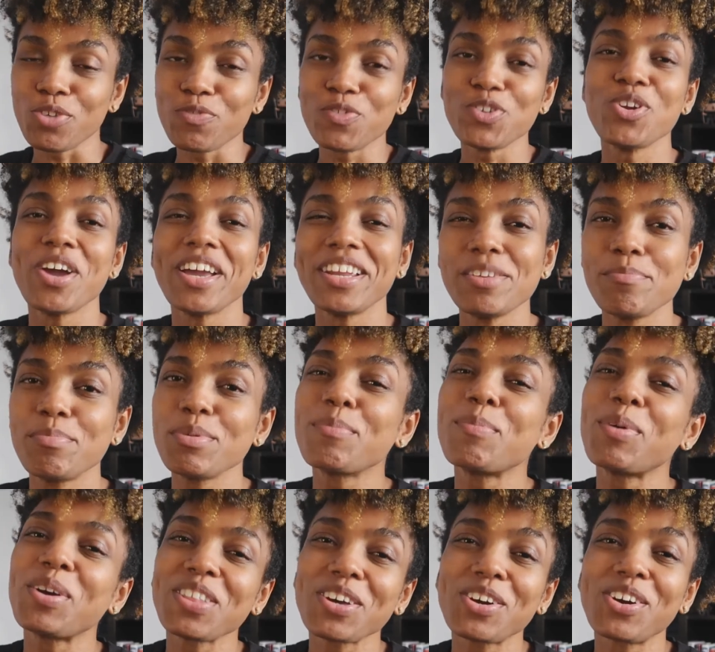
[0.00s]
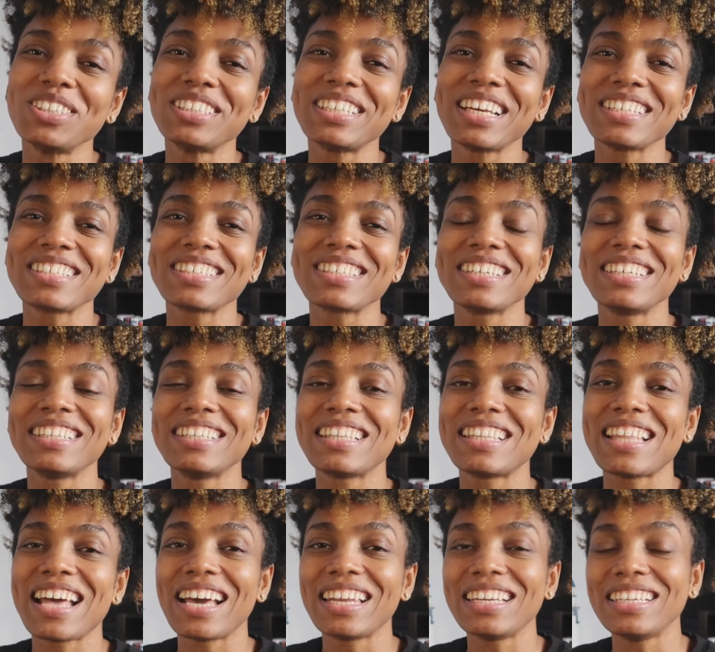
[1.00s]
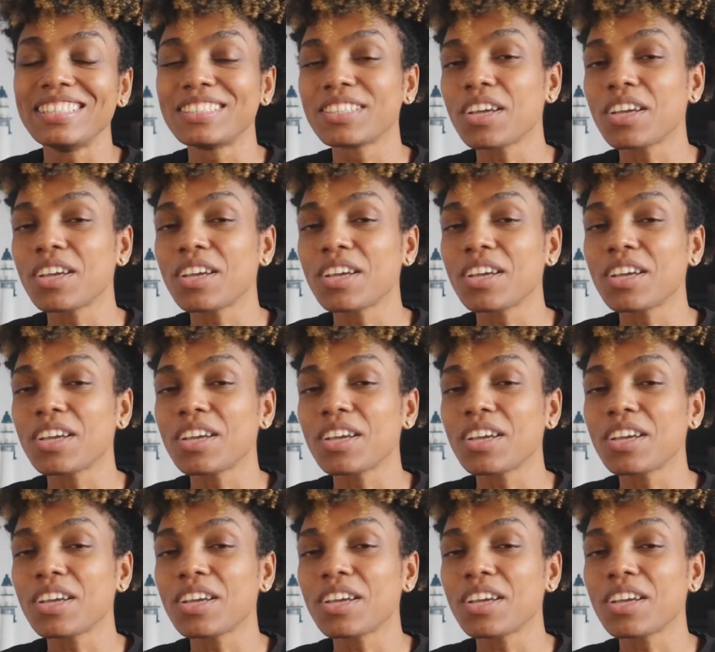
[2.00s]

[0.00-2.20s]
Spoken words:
So if you know any Big Brother contestant that